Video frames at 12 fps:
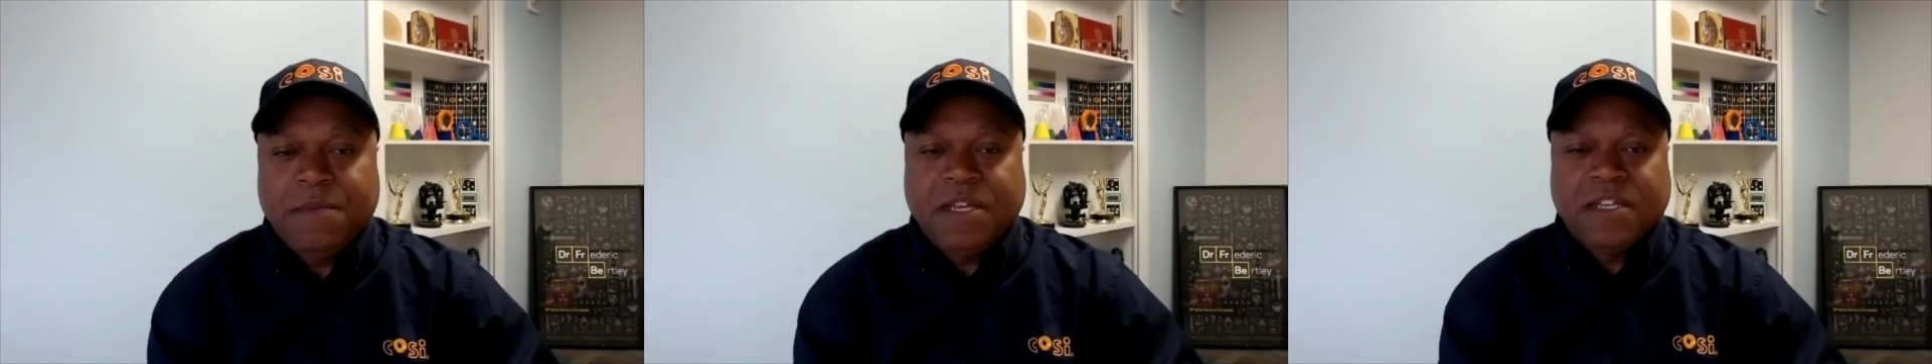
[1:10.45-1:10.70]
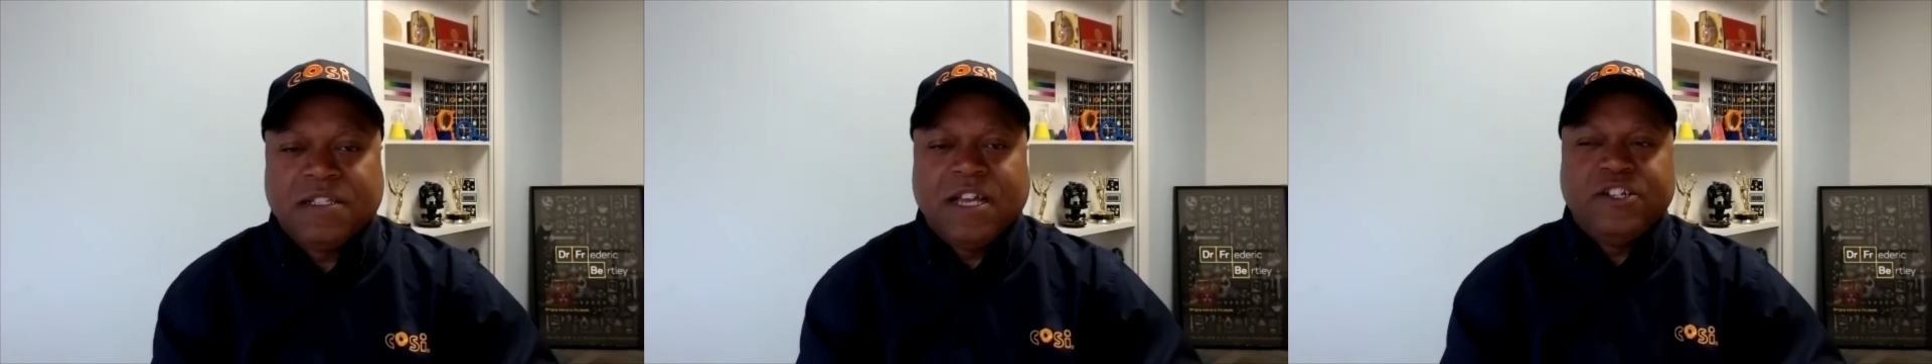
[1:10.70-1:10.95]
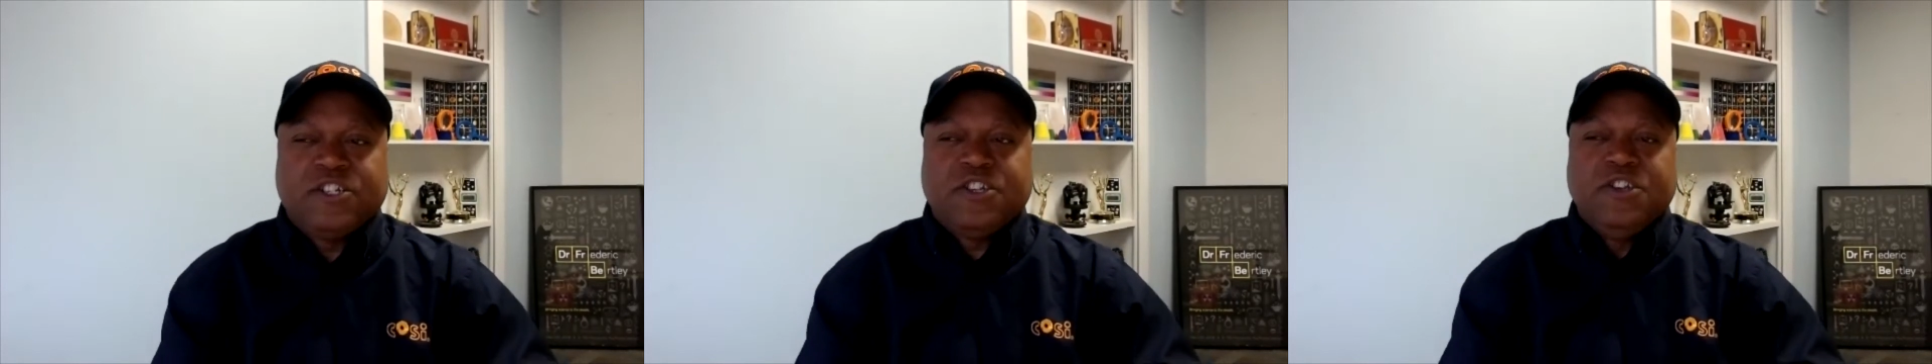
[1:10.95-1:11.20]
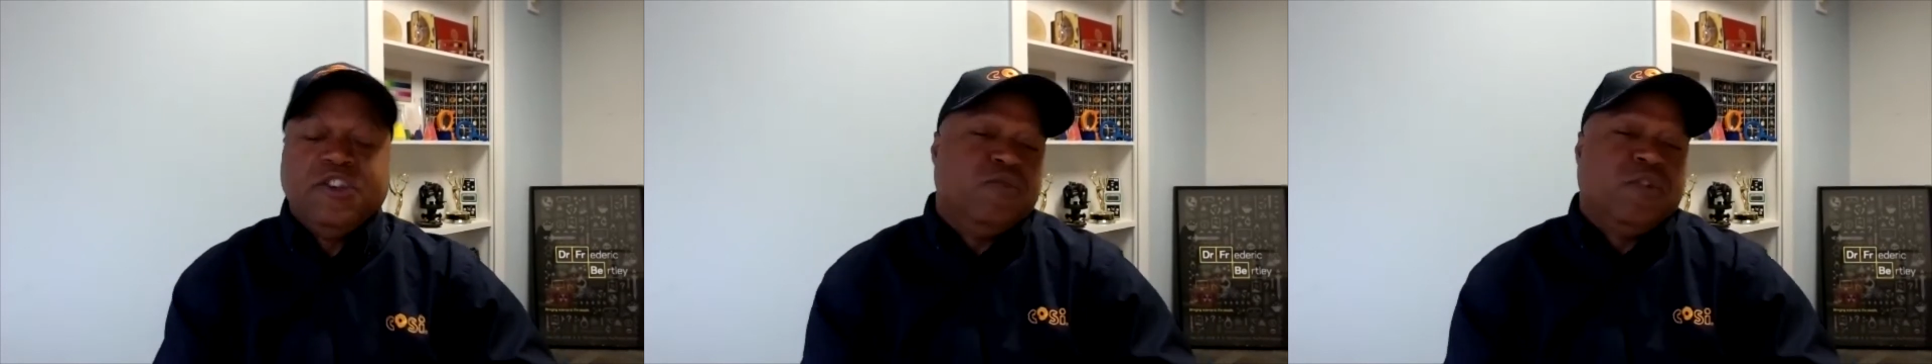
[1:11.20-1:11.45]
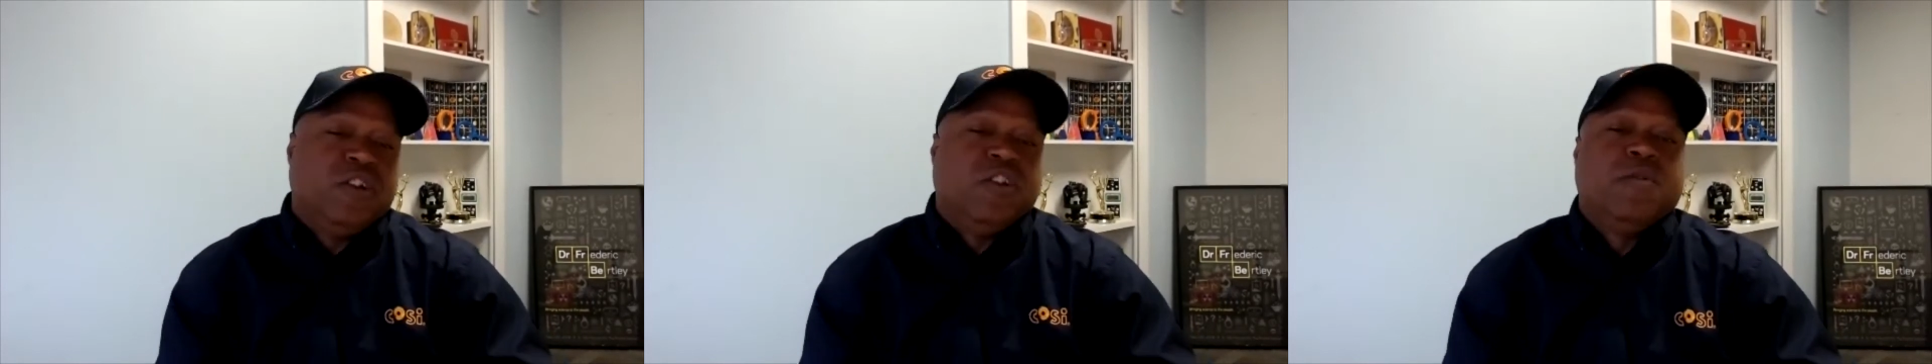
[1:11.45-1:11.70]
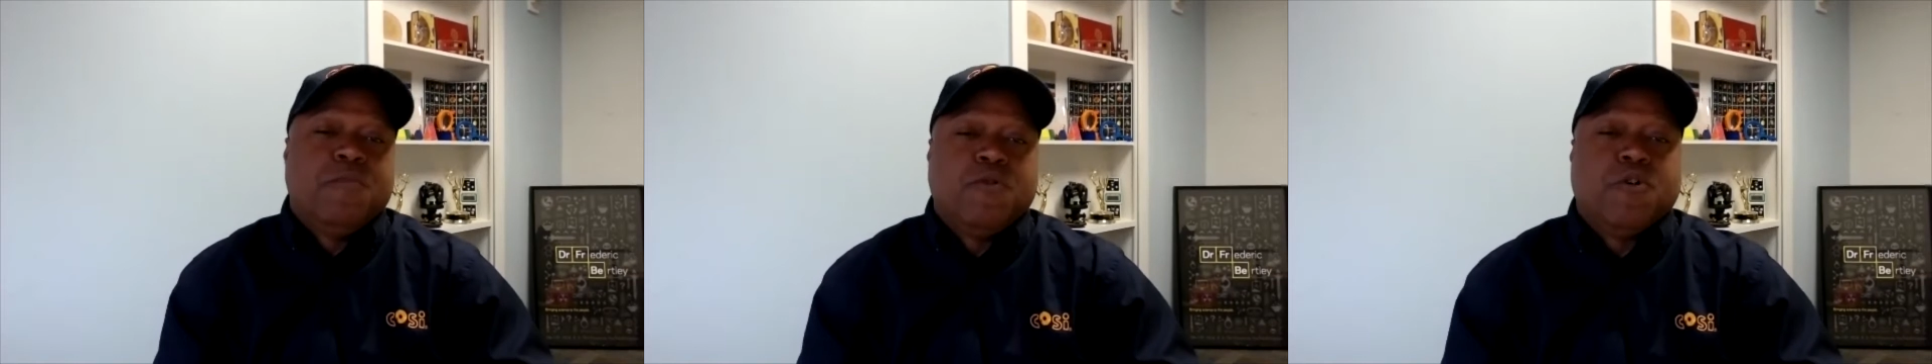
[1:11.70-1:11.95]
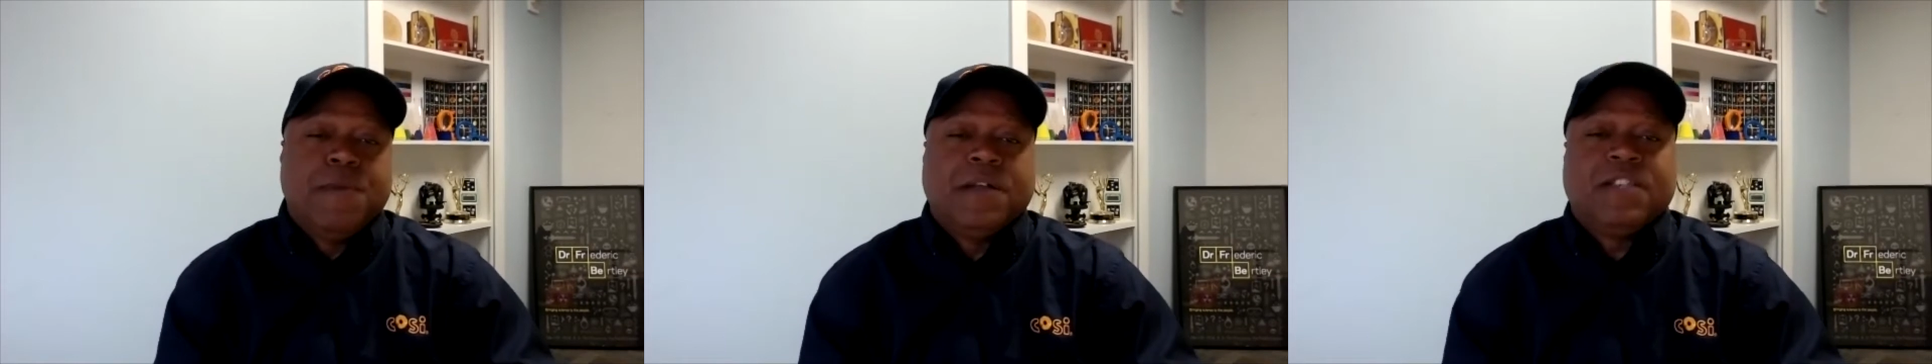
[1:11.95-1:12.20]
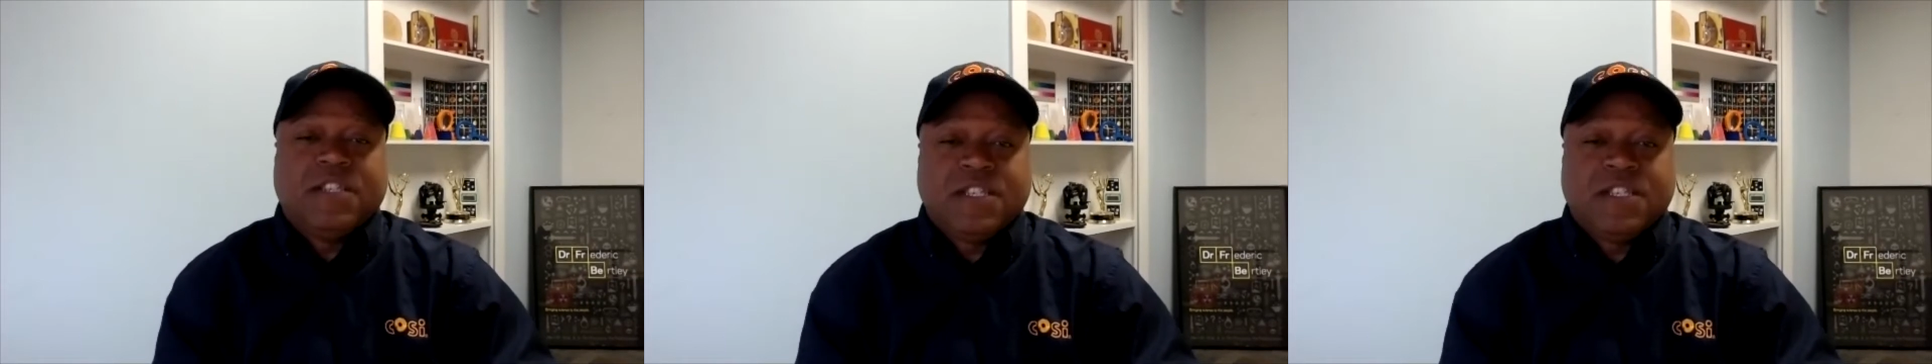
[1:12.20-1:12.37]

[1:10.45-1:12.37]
because I just knew a little more about the